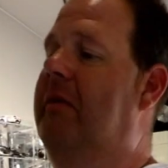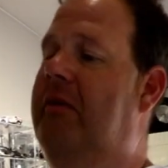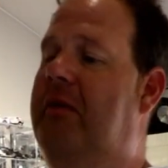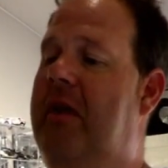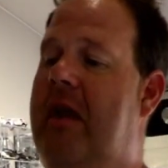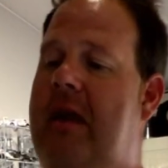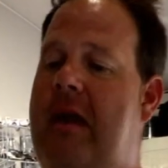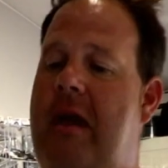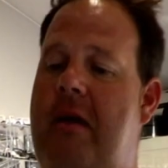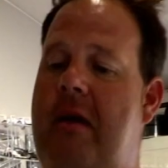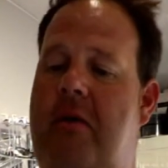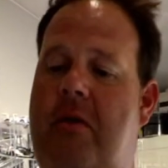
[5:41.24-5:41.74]
I was at
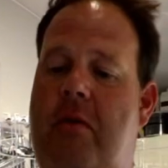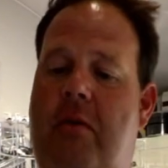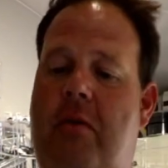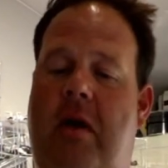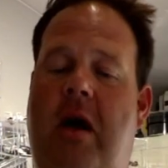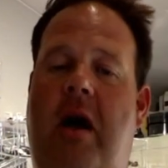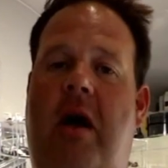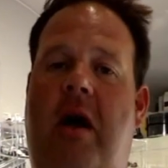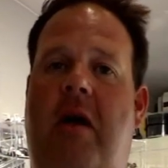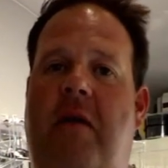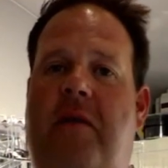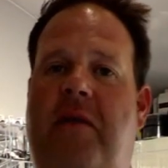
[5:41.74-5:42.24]
a local
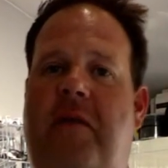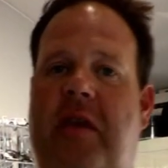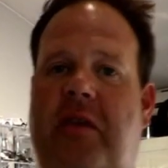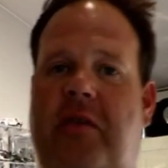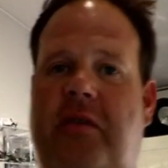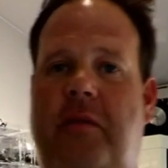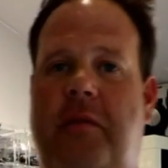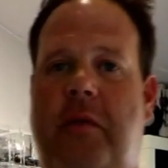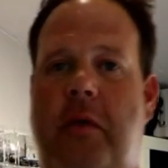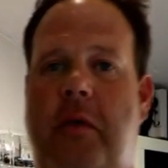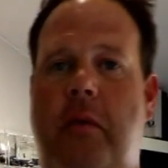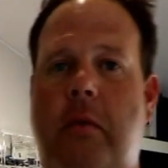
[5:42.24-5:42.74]
car
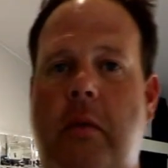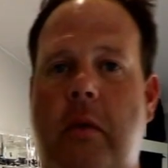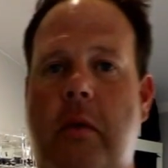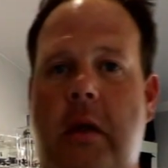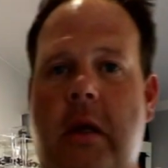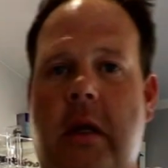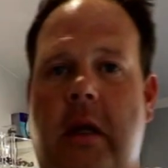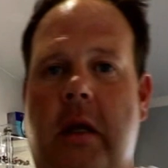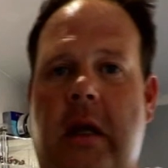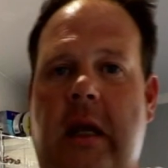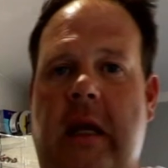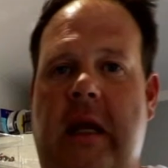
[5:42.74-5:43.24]
festival
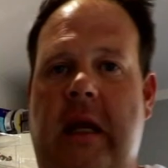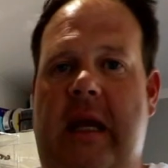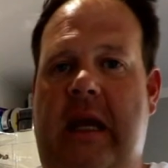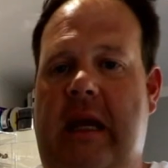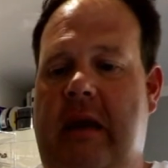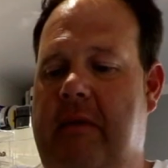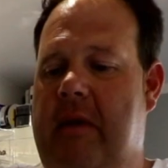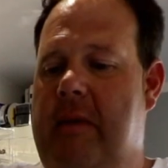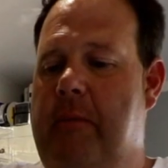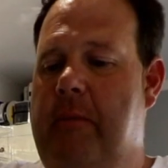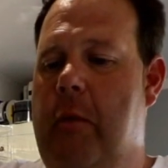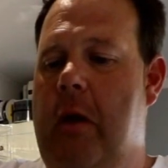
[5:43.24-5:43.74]

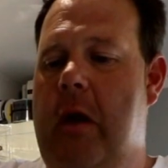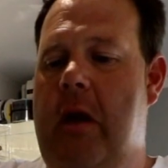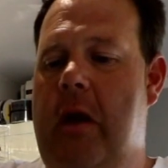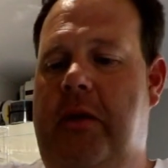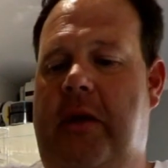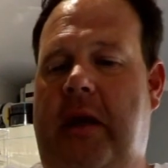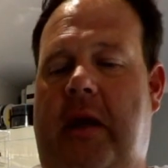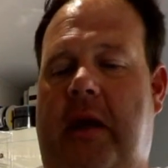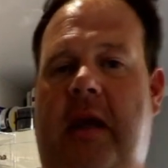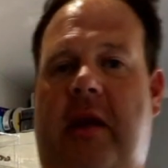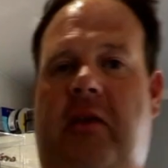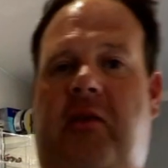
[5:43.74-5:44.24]
here in
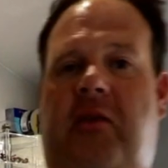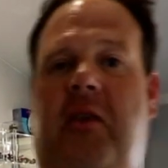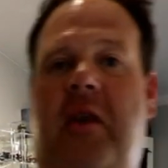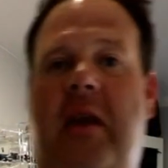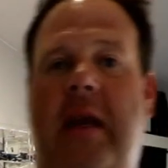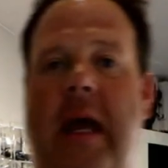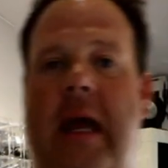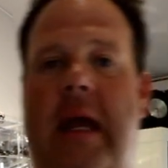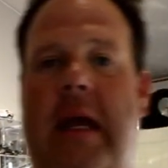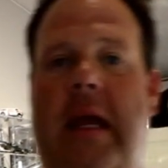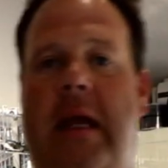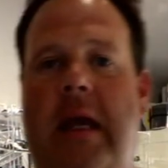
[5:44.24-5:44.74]
Worthing
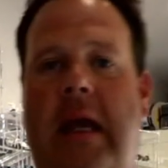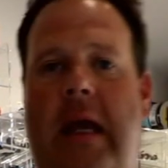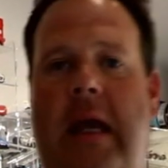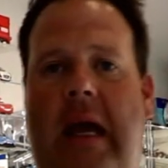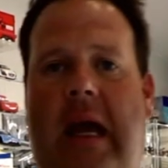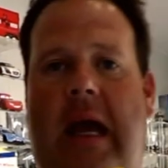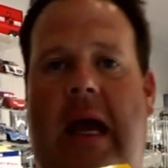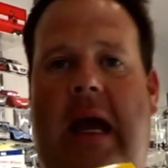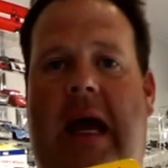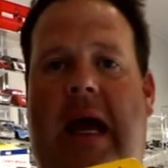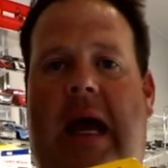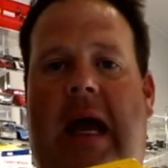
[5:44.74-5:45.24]
yesterday,
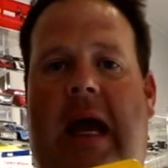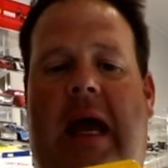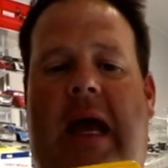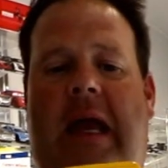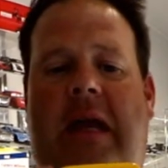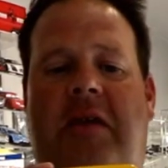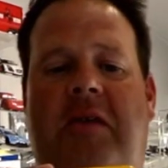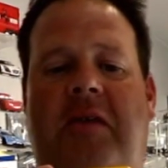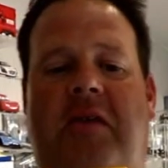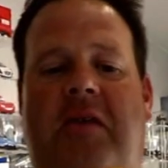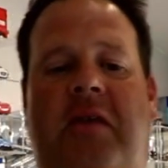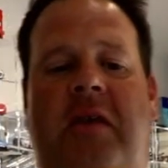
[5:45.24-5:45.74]

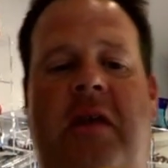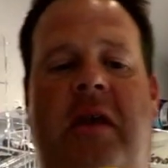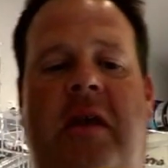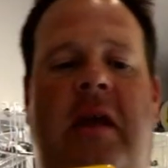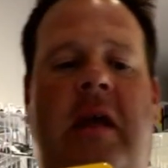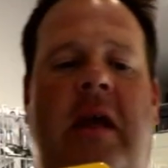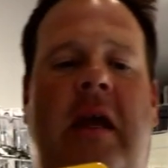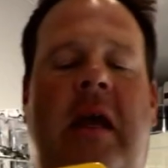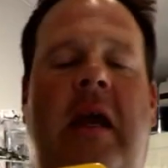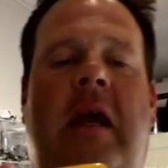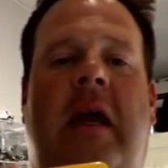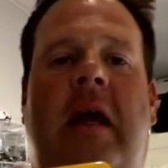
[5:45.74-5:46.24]
and
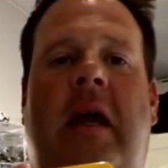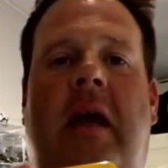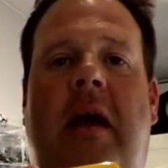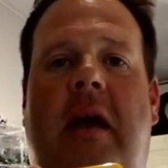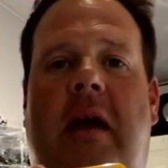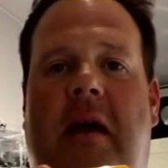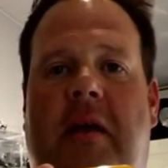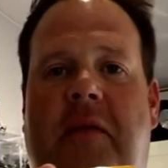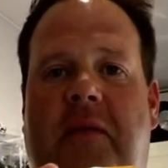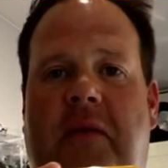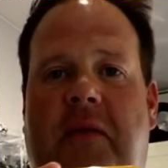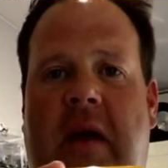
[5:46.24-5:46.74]

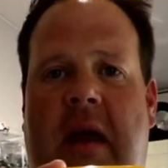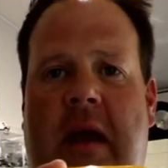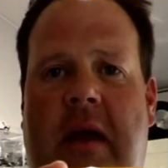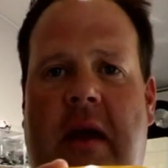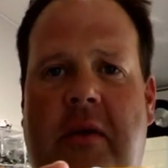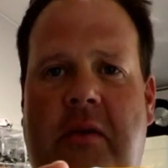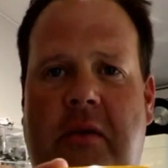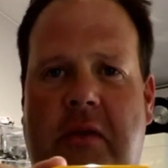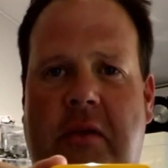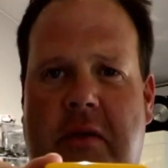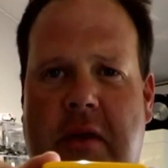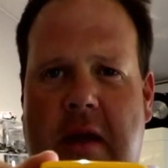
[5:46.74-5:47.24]
I
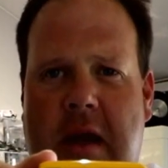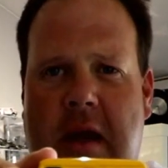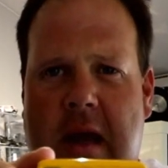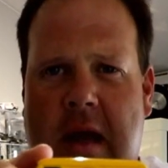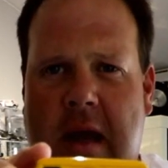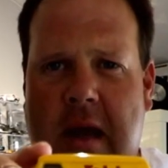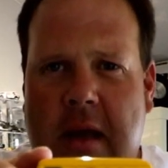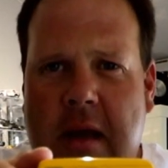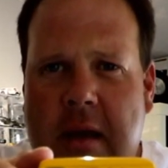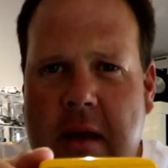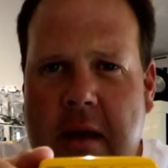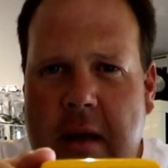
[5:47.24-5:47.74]
found,
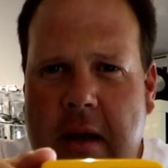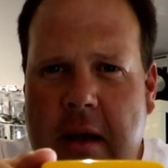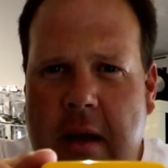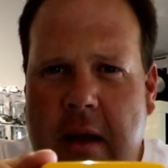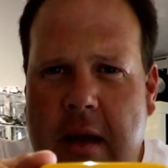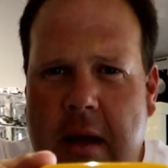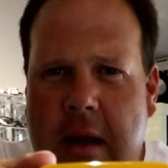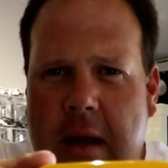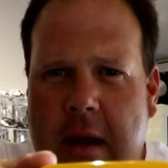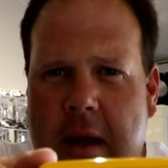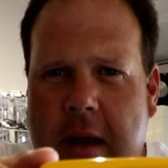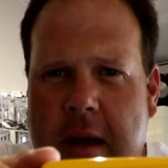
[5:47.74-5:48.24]

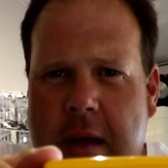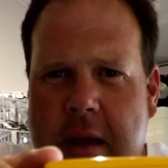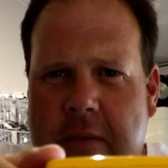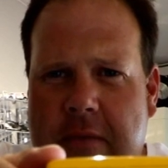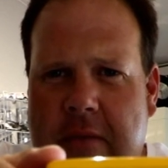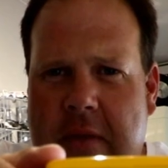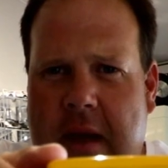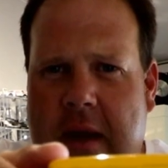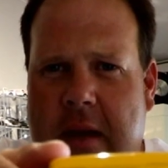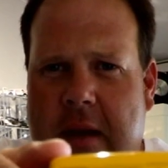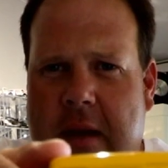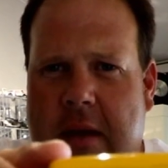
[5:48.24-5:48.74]
if
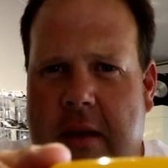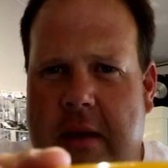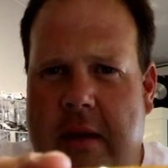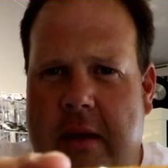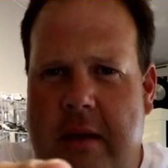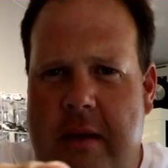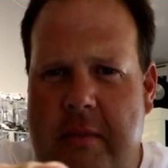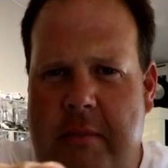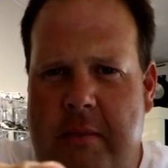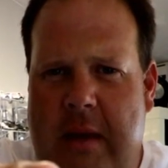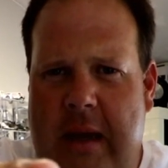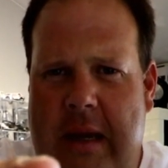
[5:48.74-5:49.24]
that
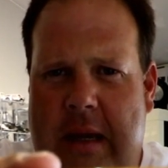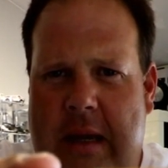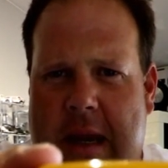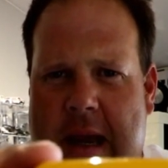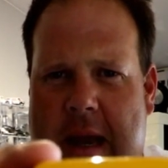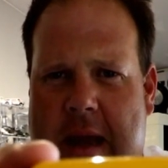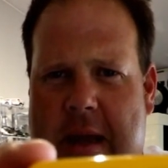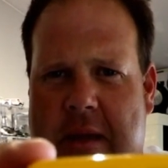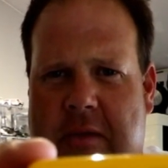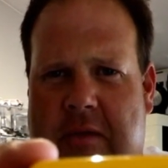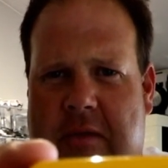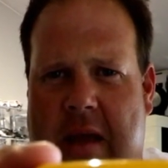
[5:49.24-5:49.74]
can make
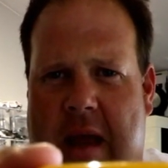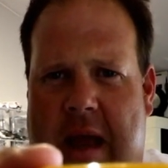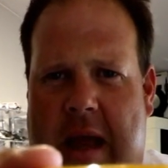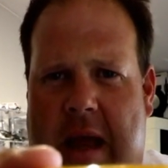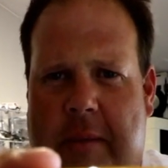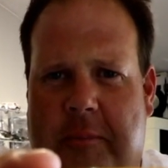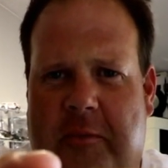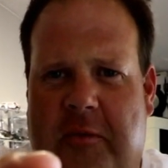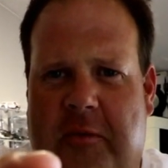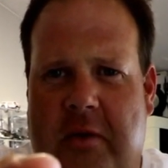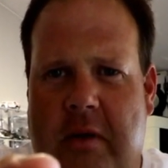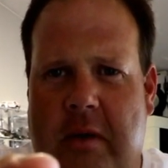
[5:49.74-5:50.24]
out, it's
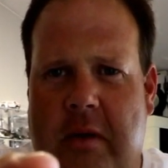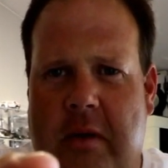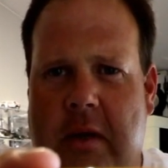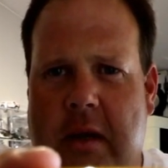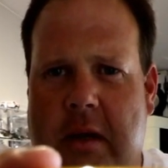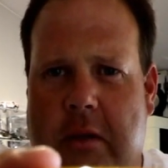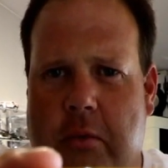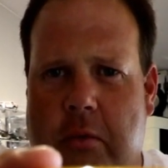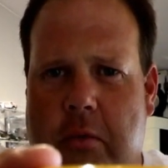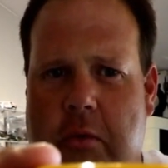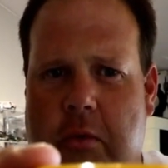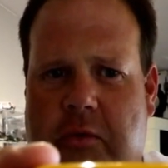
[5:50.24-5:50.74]
absolutely
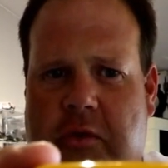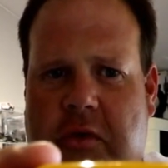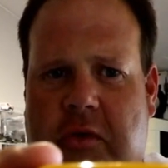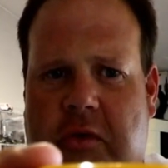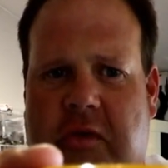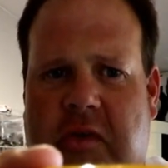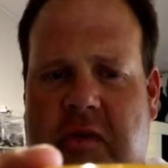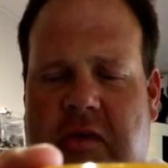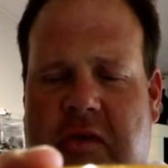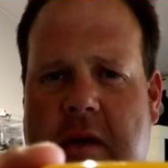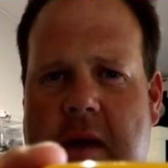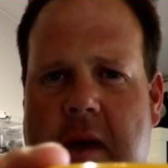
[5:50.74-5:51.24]

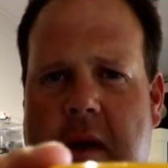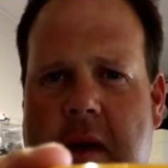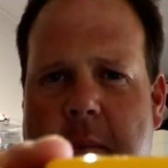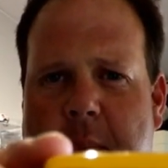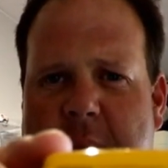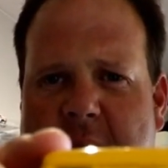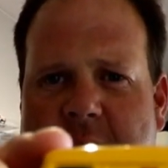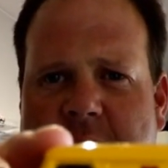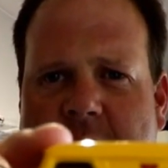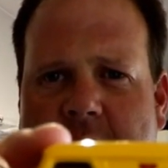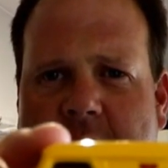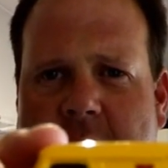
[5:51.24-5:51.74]
gorgeous. It's a little
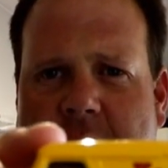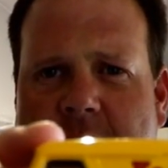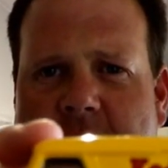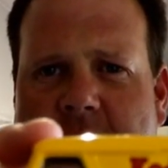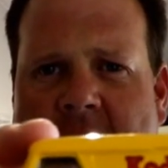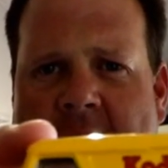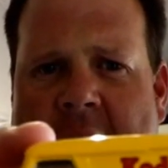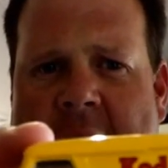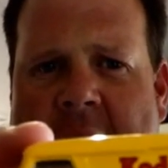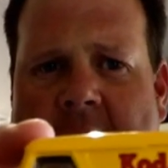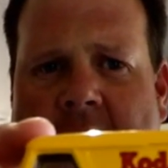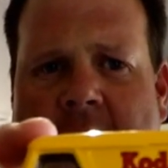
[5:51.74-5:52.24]
Bedford
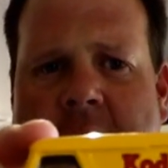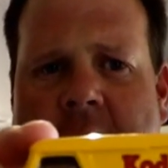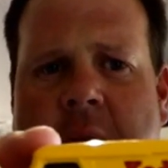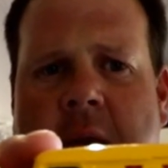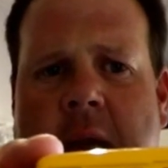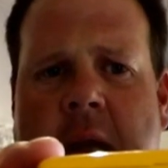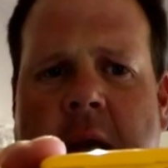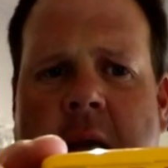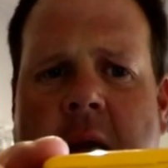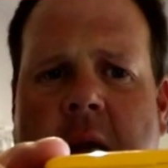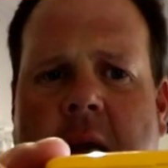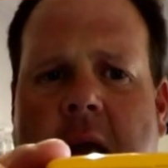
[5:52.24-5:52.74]
van,
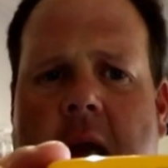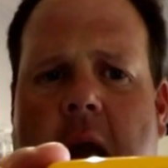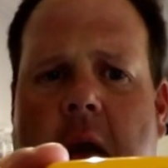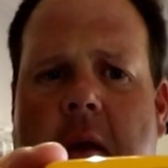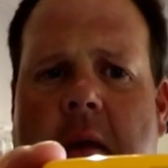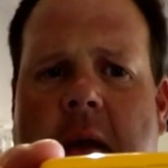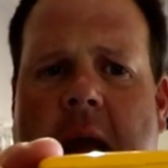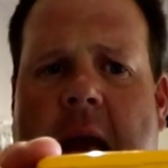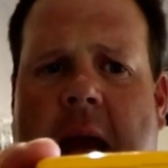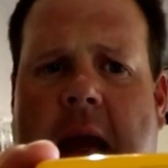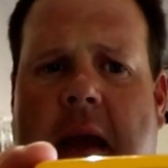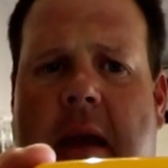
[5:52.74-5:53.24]

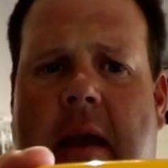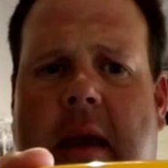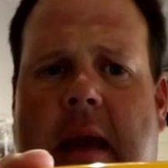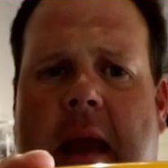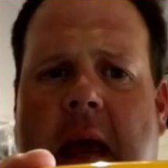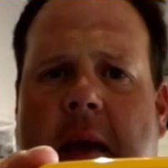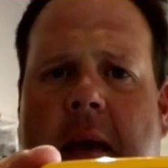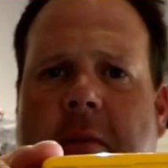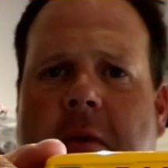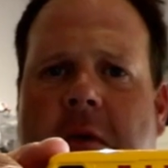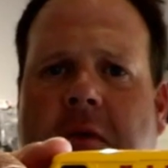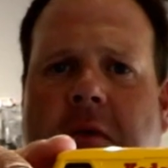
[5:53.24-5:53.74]
Kodak
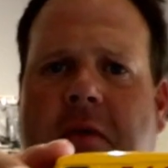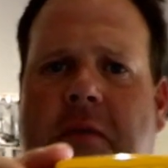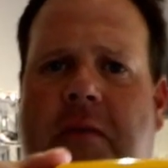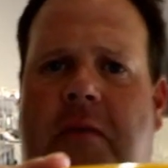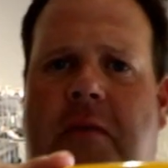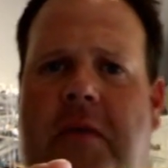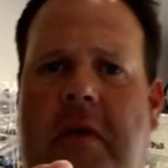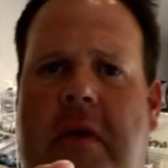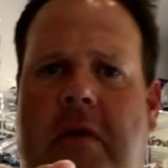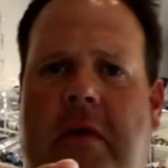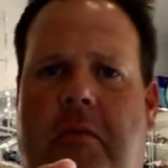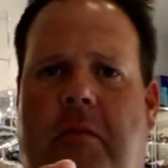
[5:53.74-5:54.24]
cameras and
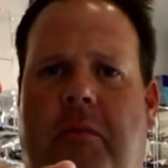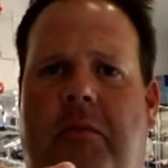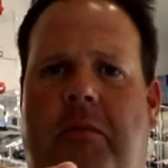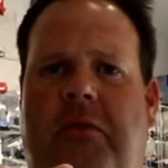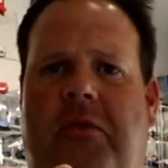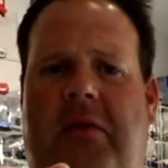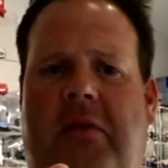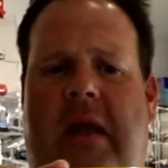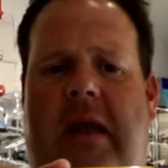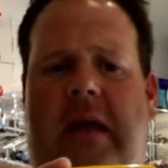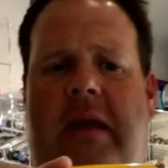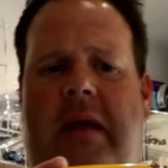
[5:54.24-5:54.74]

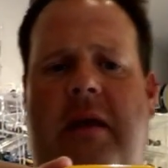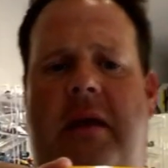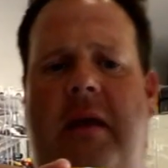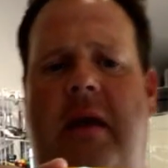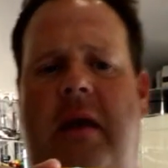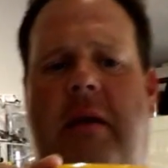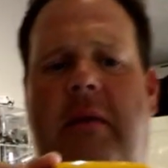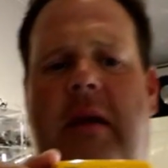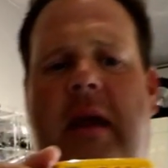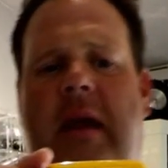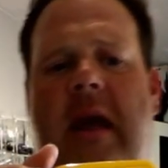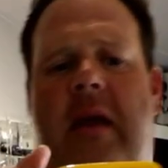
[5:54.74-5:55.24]
films, and
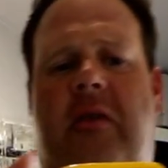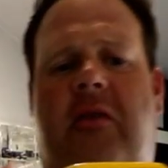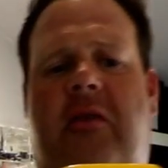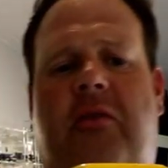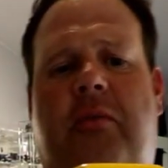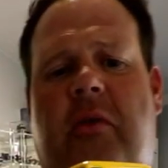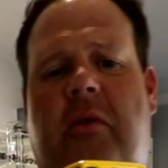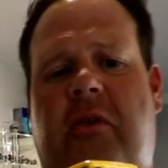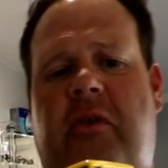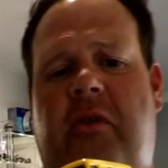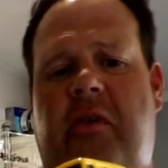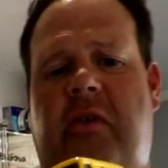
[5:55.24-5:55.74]
yeah, just
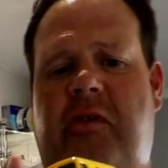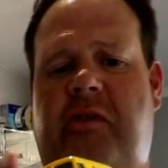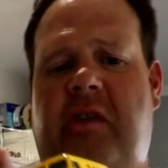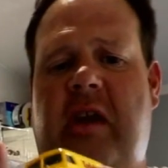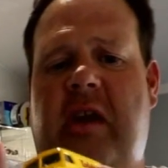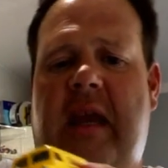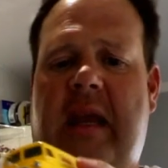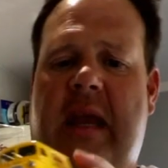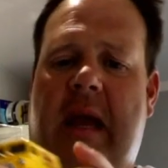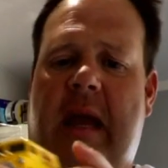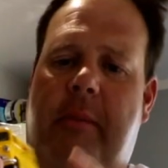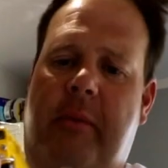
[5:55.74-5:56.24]
wanted to
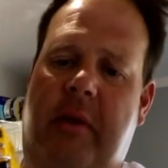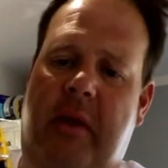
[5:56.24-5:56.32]
share that.